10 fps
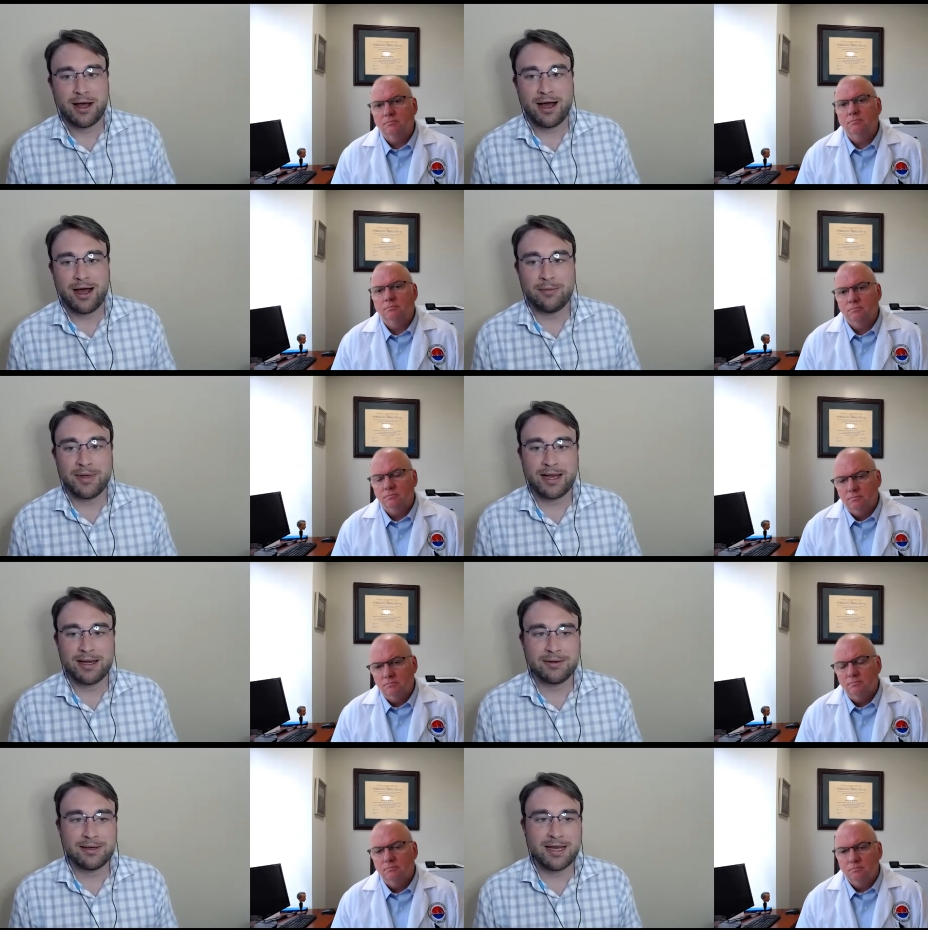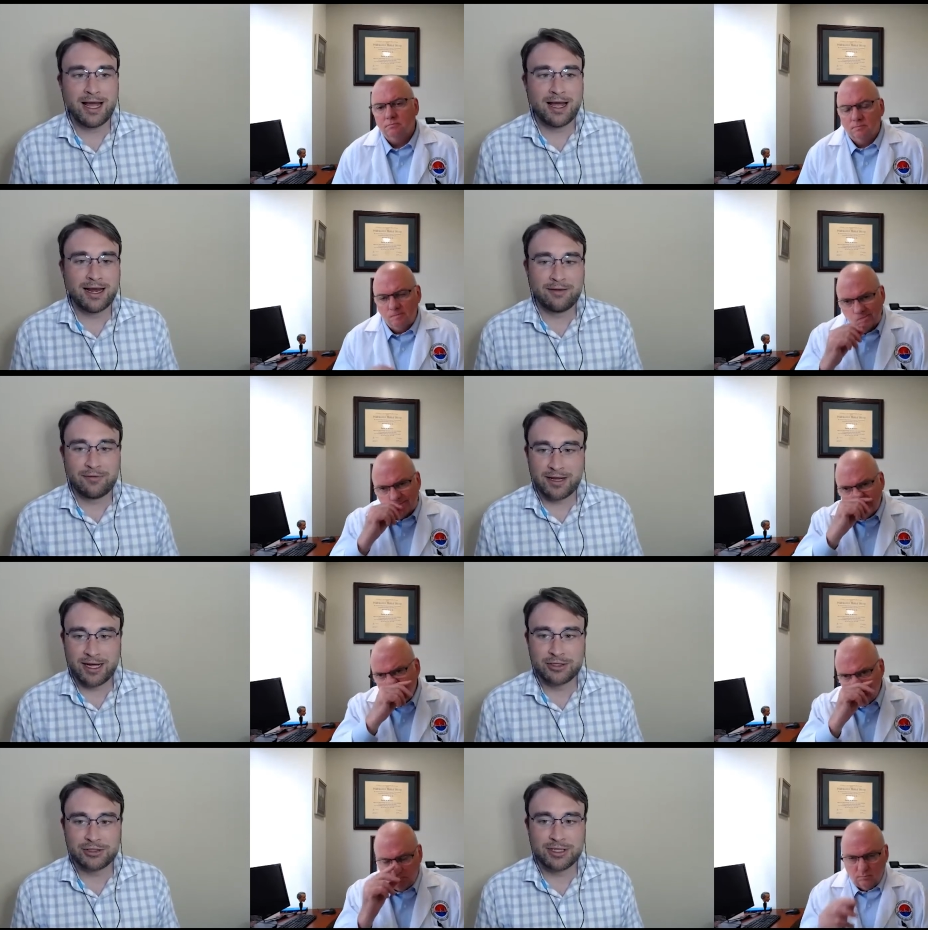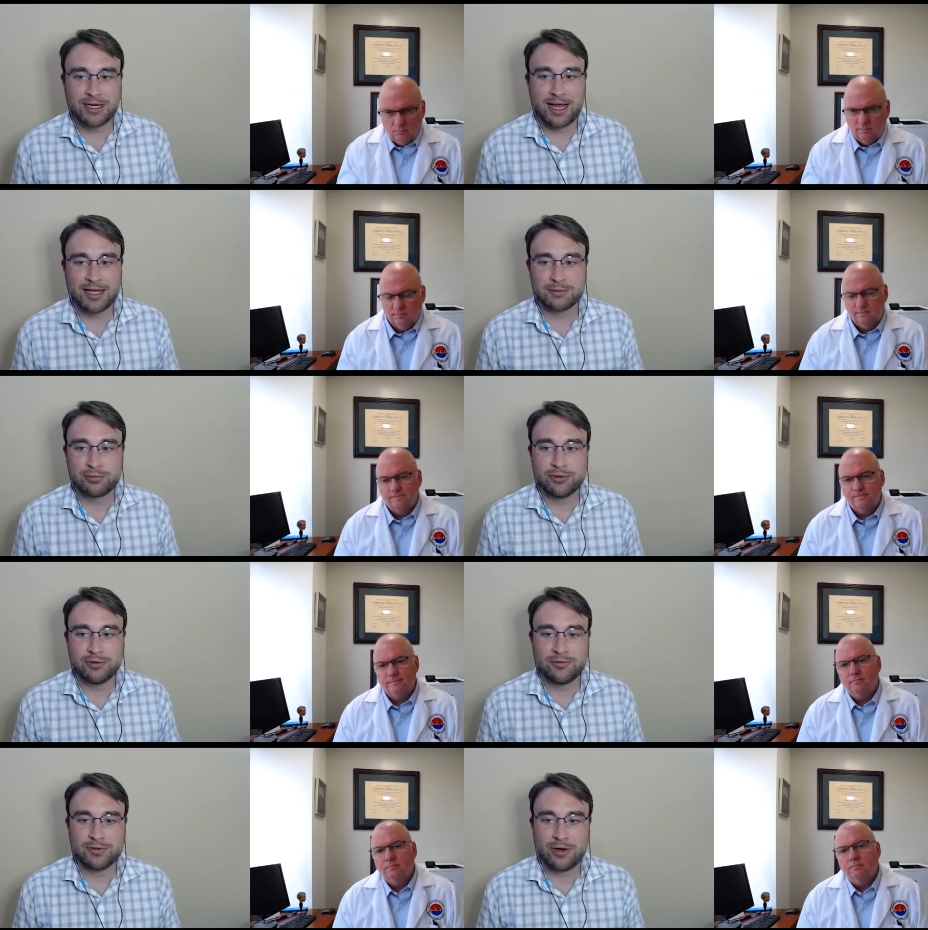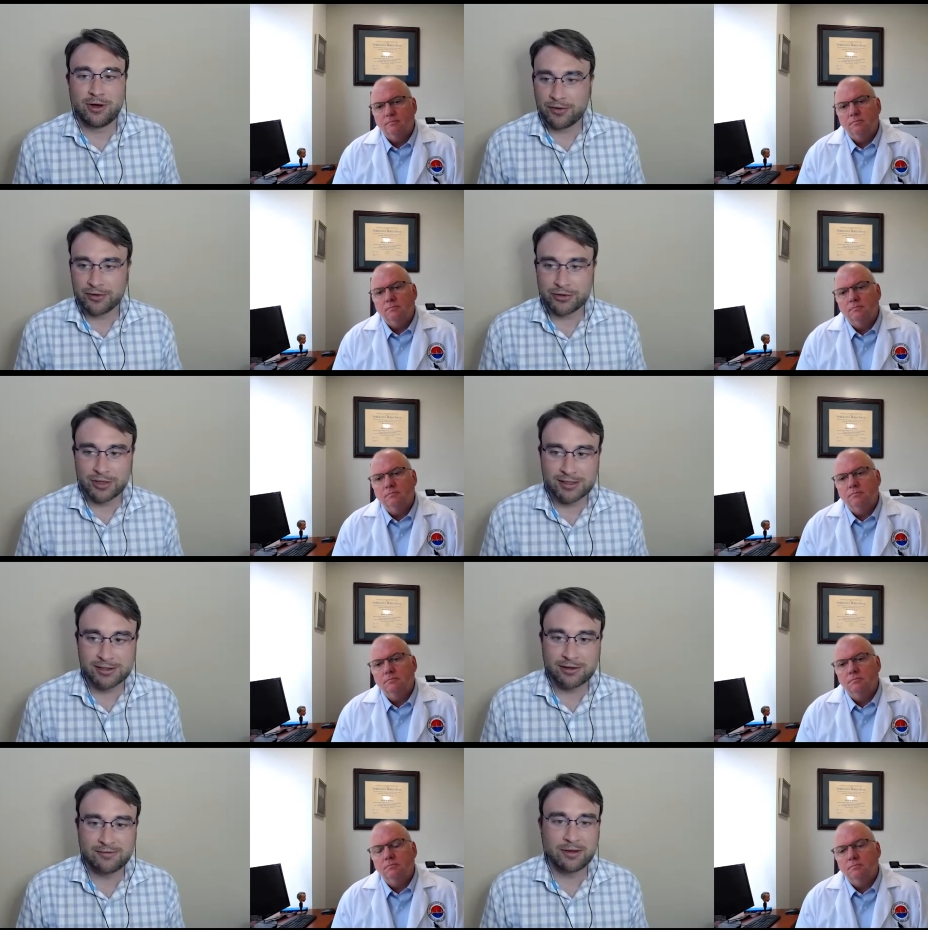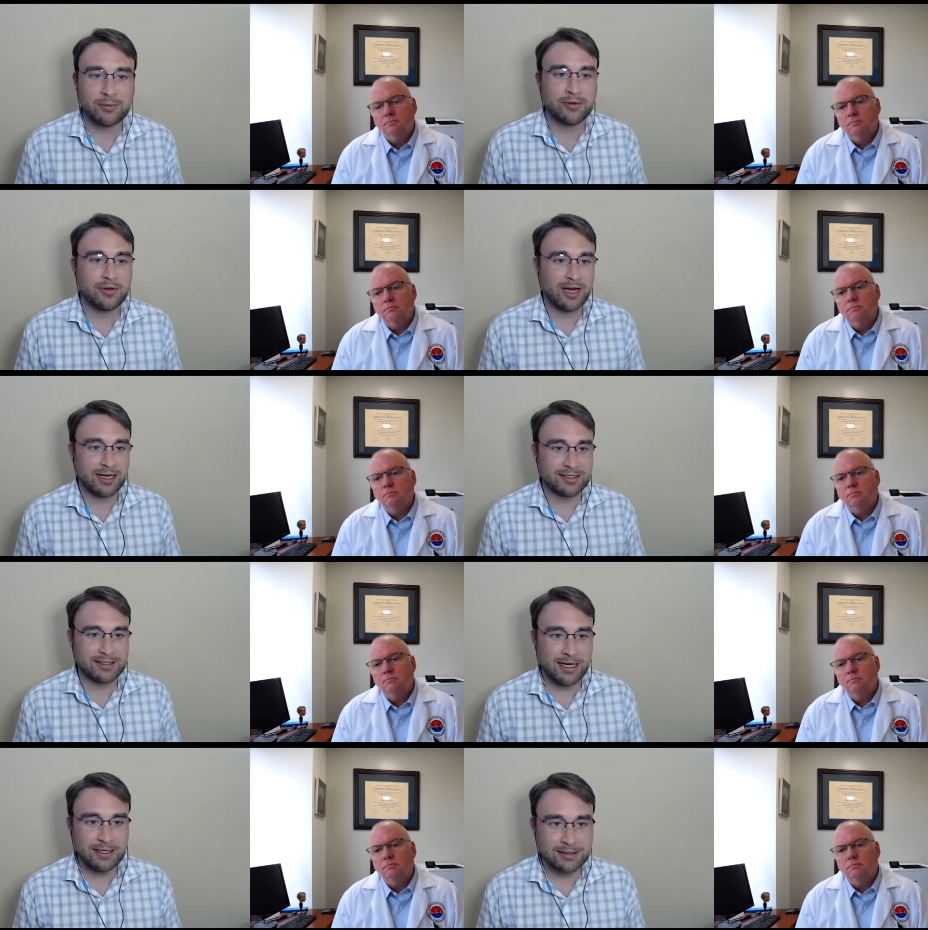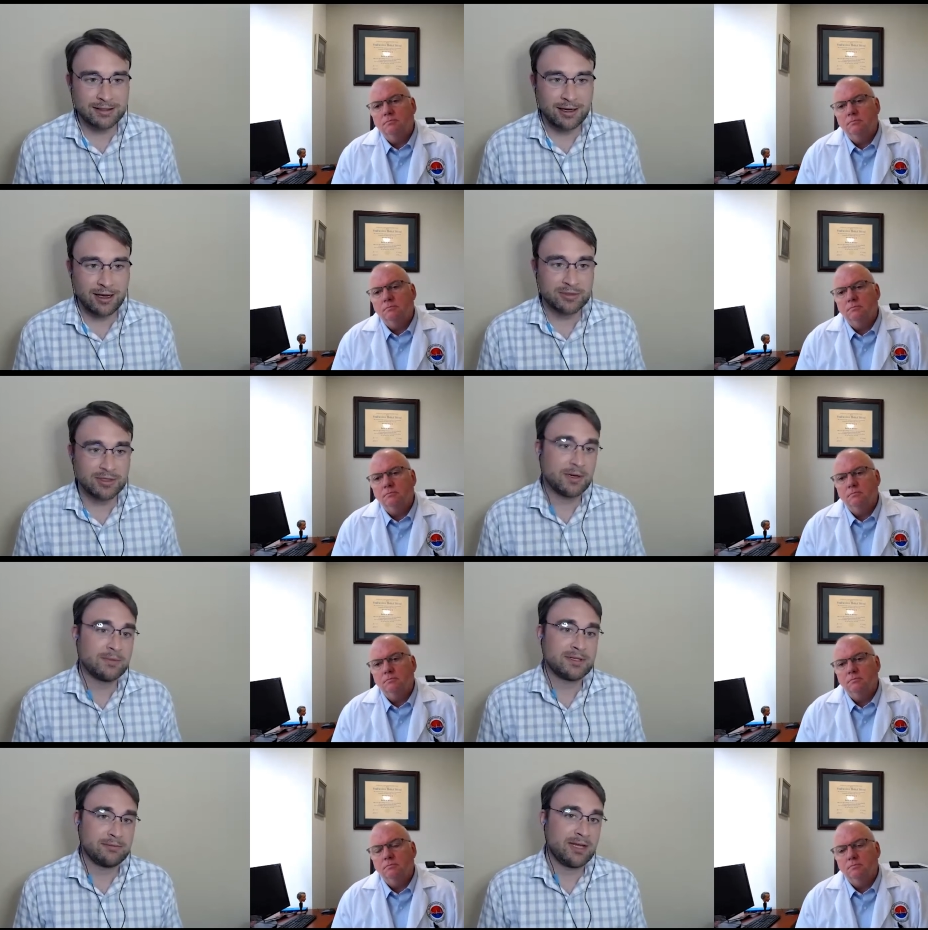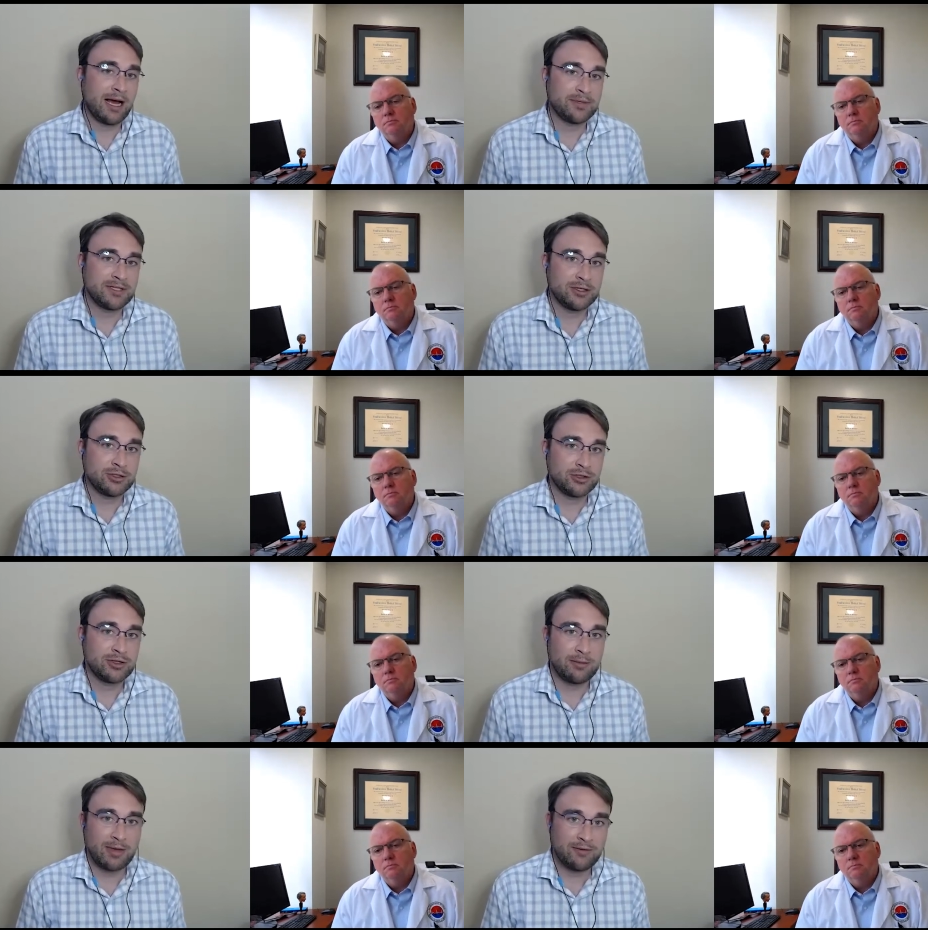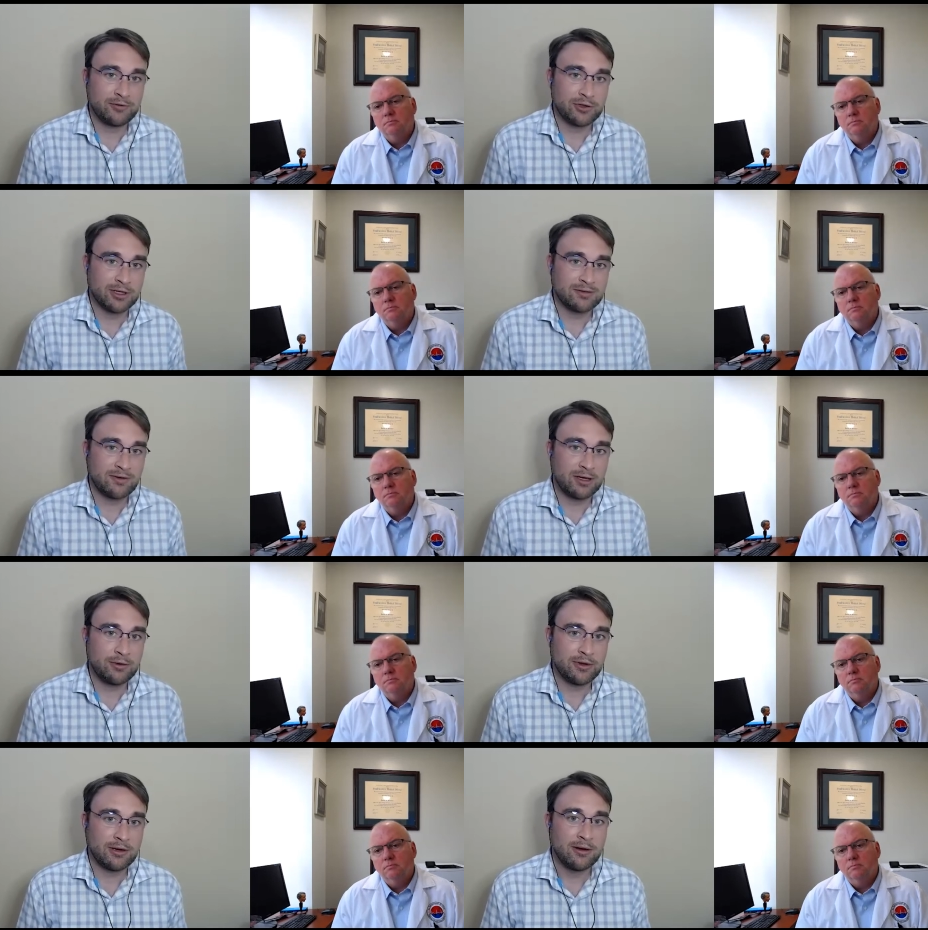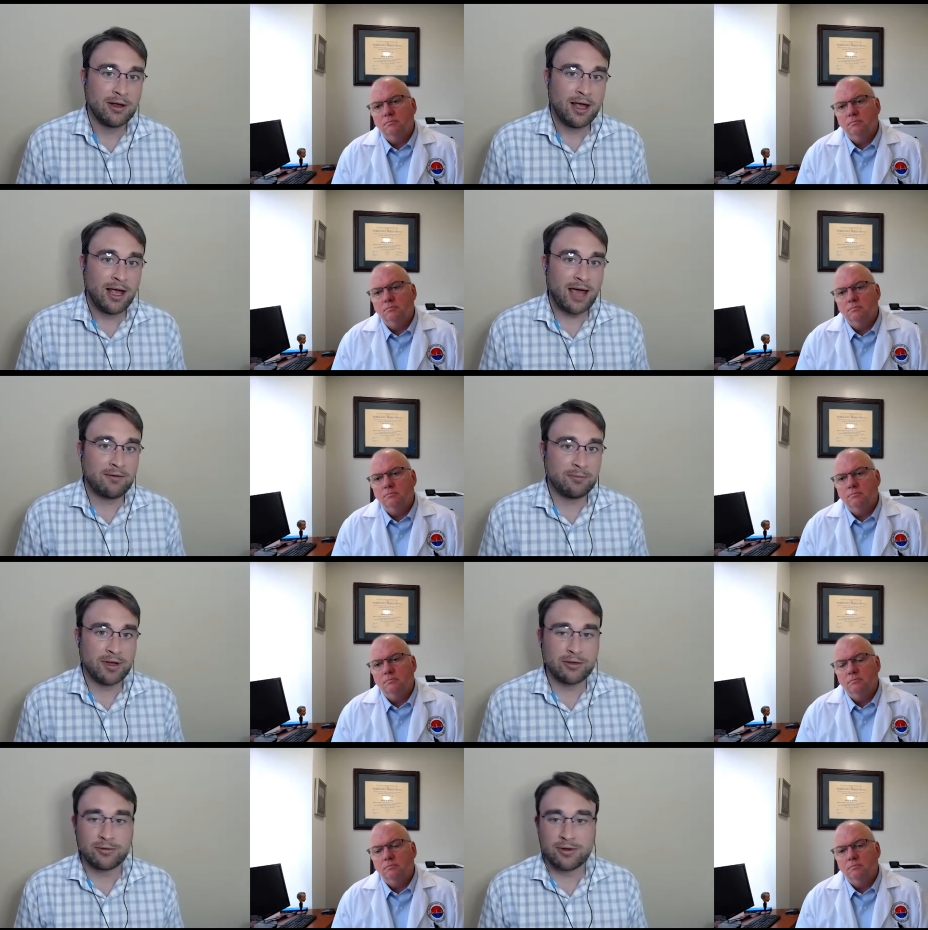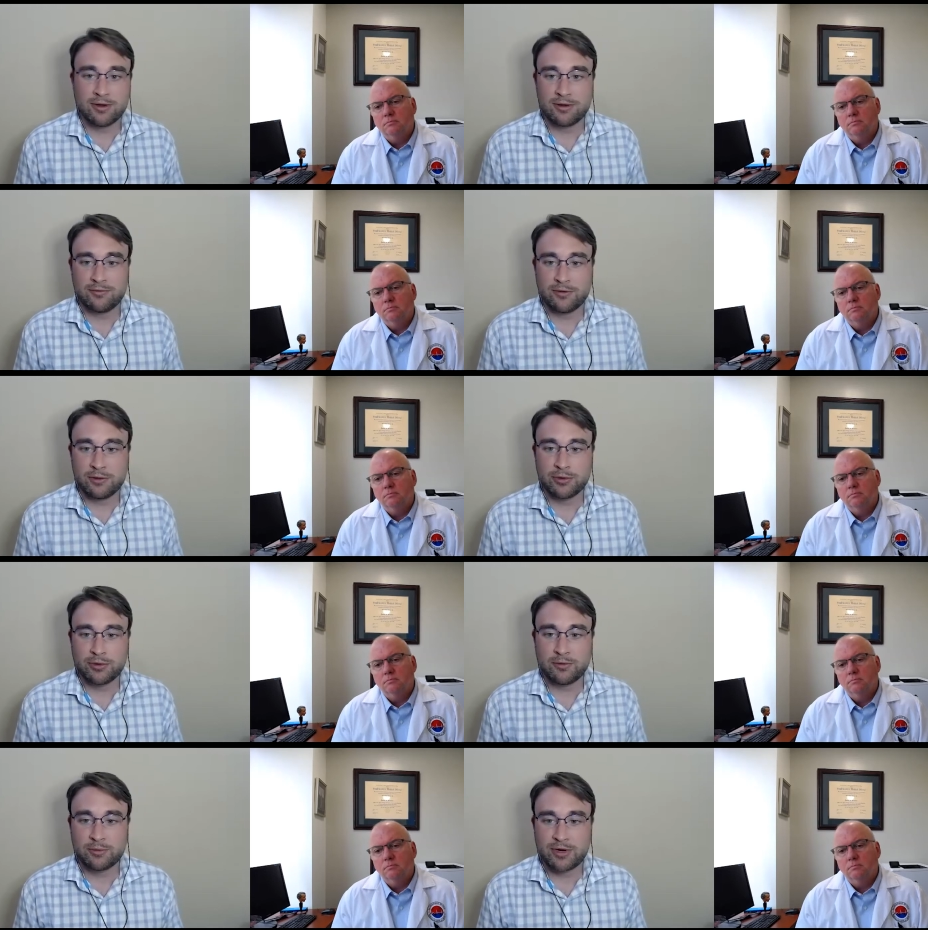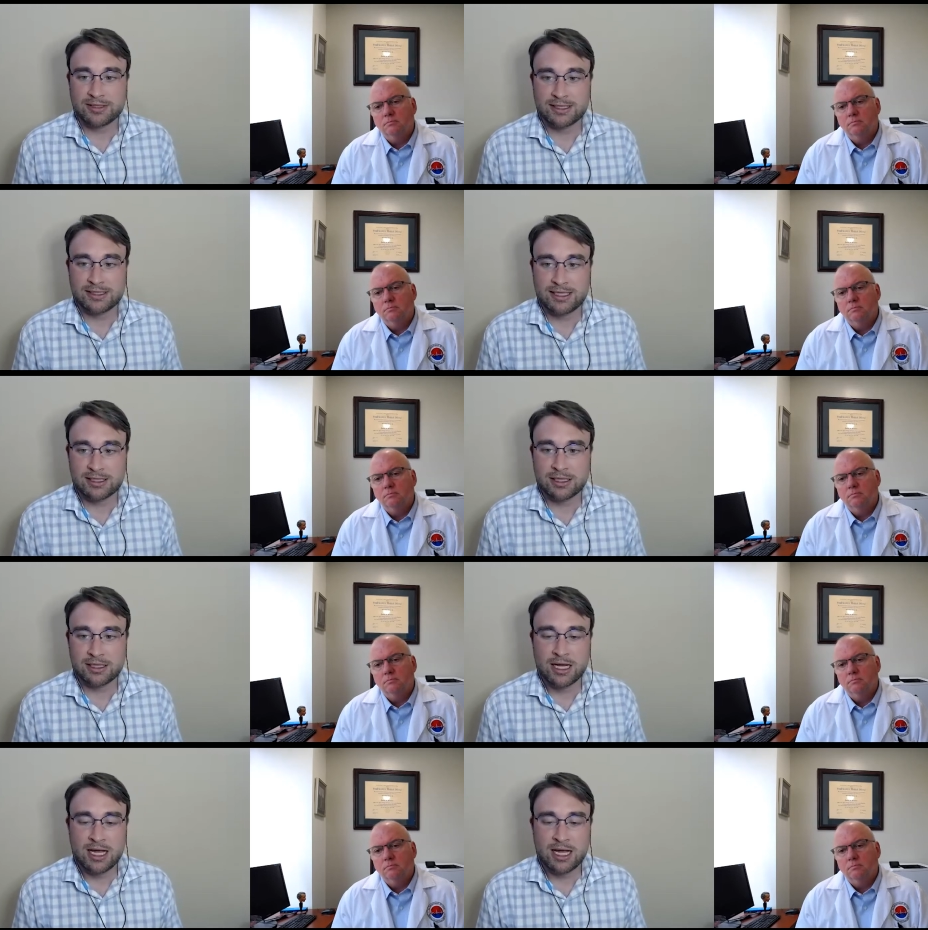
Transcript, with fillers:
Speaker 1: Um, and not every country has approved all the drugs that are available in the United States. Um, sometimes the, the opposite is true. They may have drugs available that haven't been through the, the full approval process here.